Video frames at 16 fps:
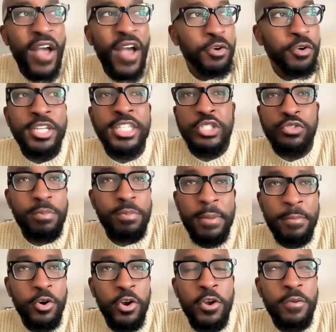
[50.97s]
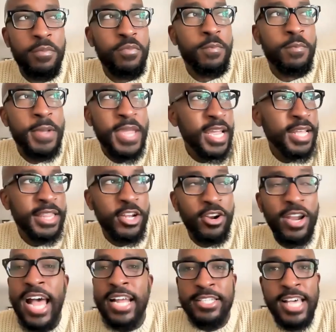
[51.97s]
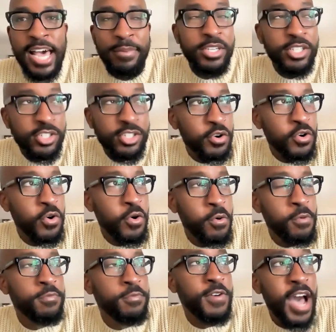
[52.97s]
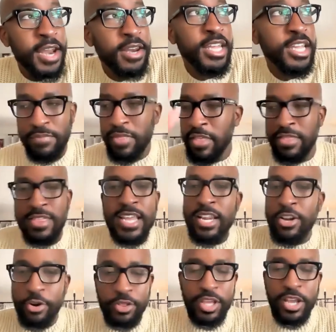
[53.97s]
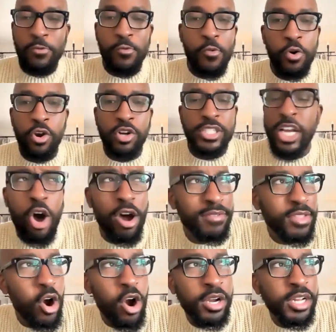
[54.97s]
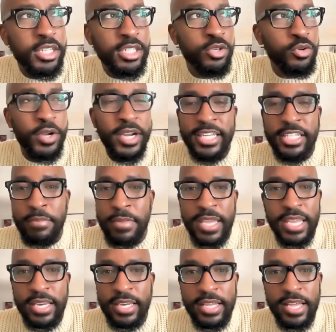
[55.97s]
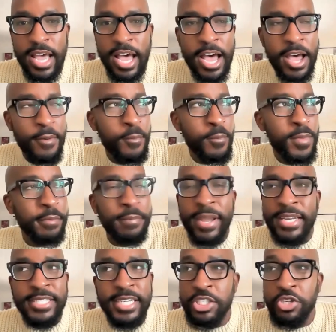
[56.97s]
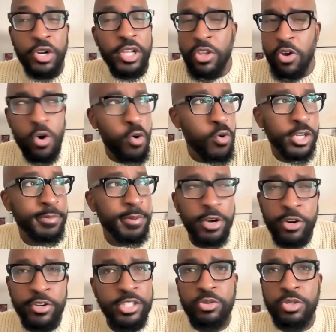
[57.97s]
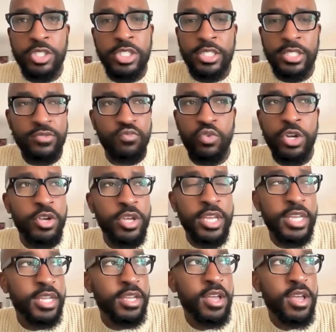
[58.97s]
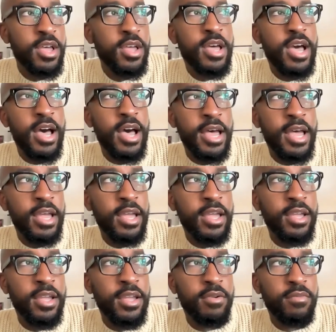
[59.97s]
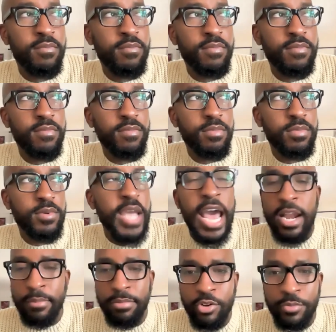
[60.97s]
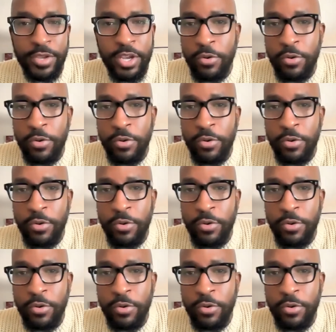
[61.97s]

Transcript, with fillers: I really just remember being there last time like so fondly. The theater, the awards, like all of the artists who I got to meet um, in Manchester, like the whole experience was just really uh, kind of blew me